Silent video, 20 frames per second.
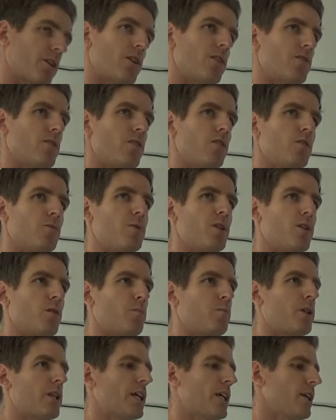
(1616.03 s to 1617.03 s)
a continuum in
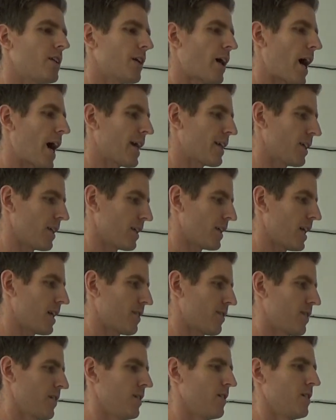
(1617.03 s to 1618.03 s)
the plane, I can get
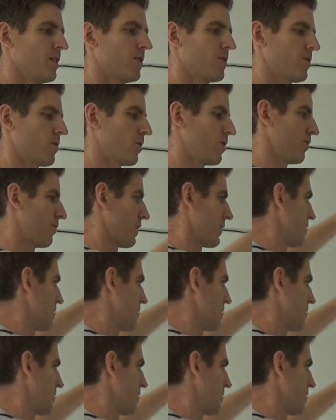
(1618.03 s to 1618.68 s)
sort of a